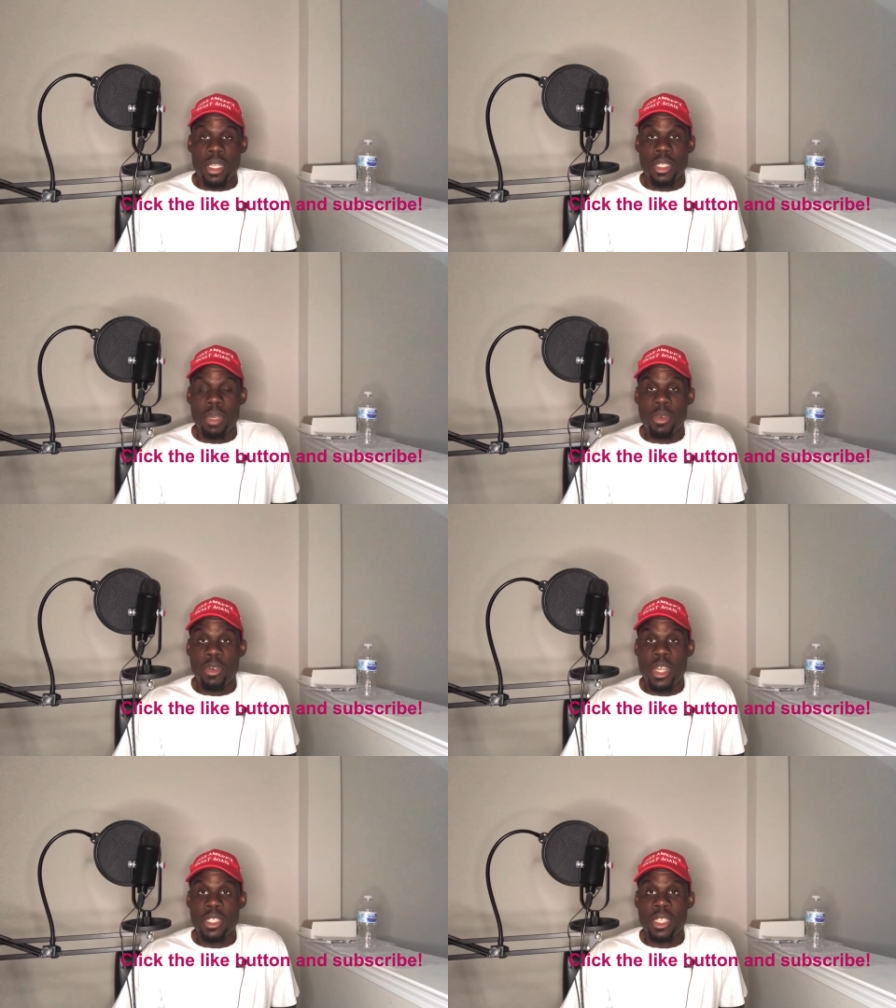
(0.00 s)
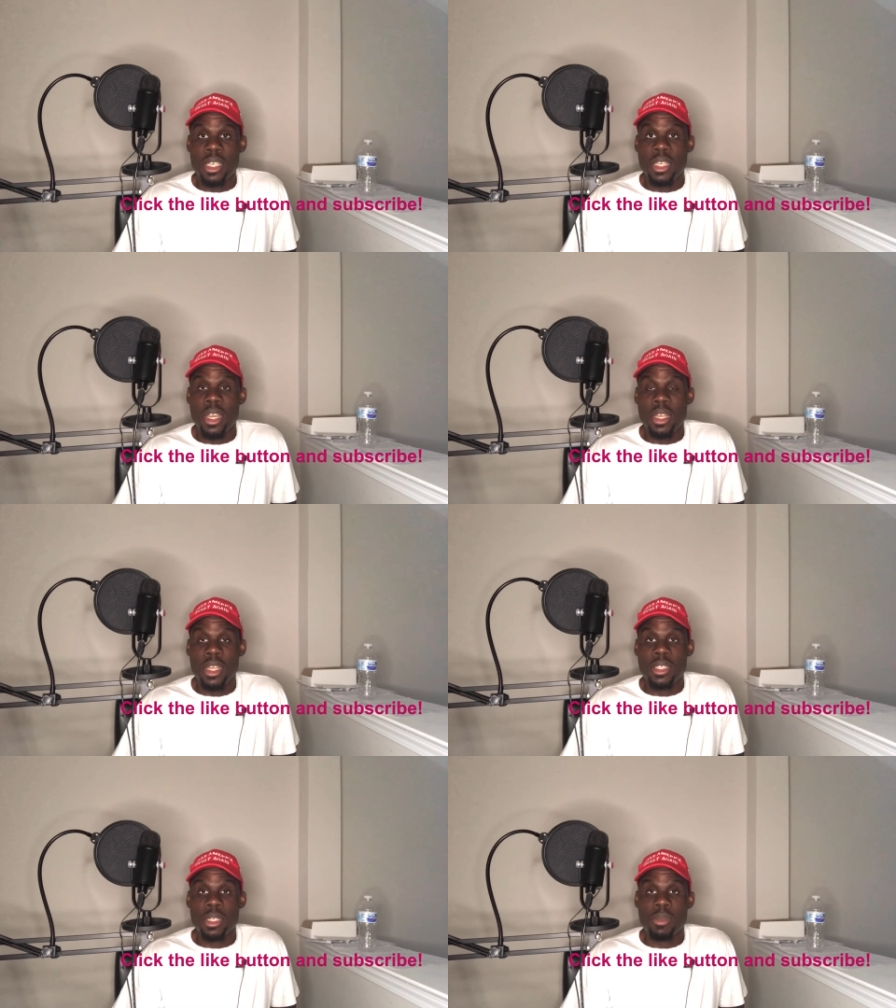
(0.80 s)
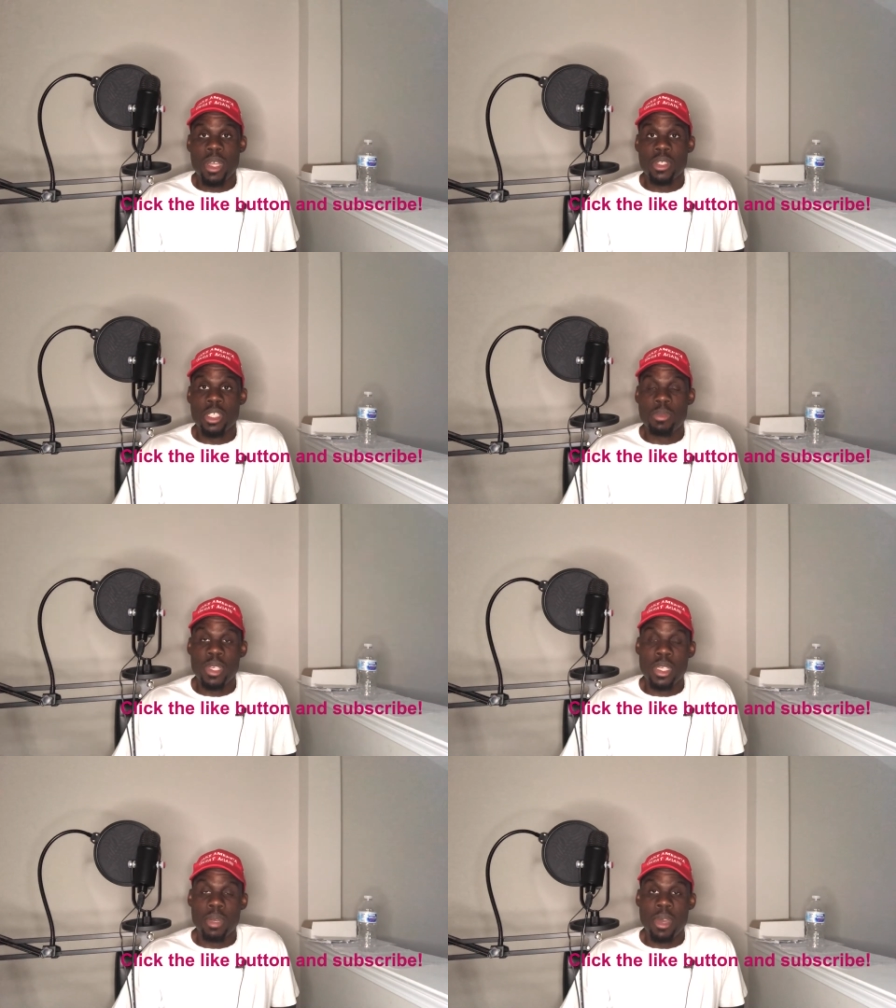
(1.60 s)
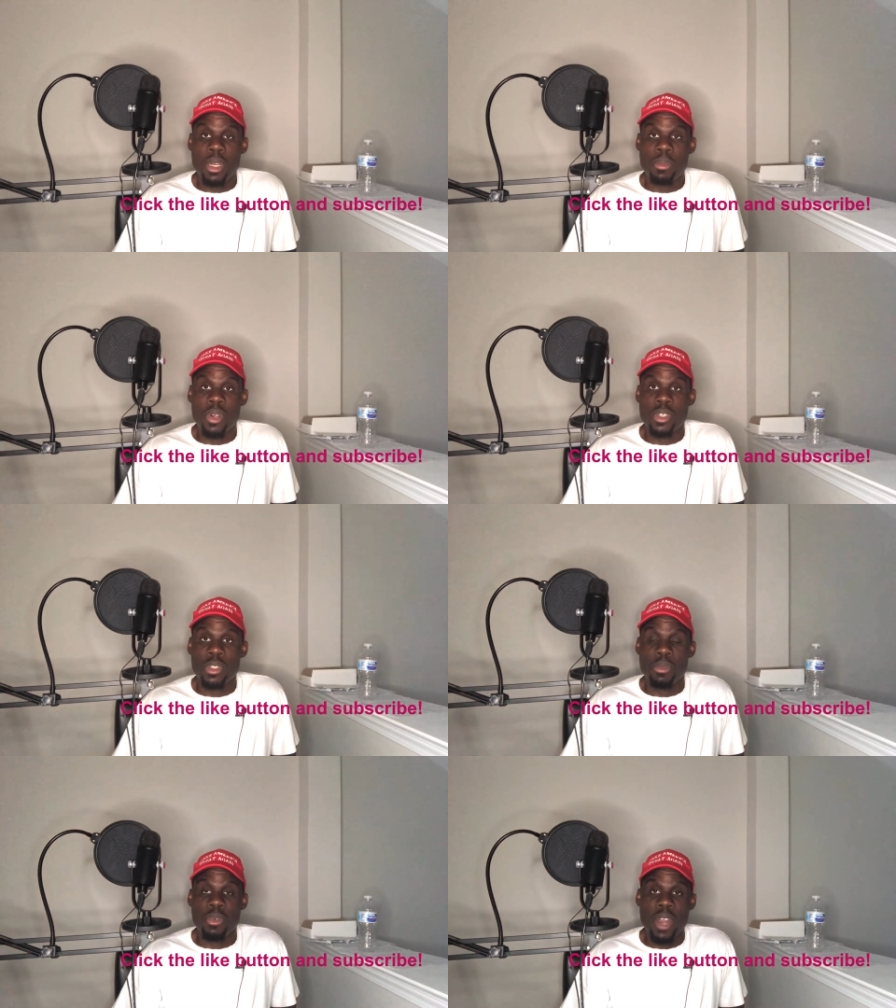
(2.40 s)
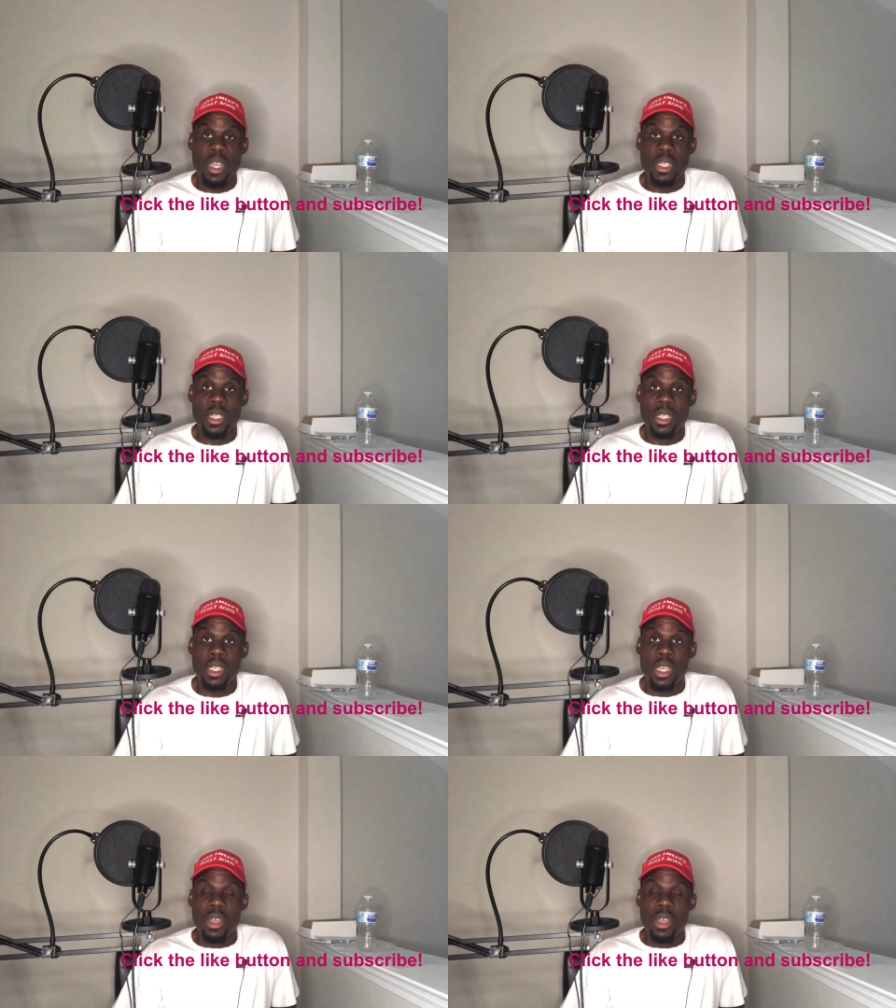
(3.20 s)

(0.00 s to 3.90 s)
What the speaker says: Democrats can care less about speaking about a person's morality.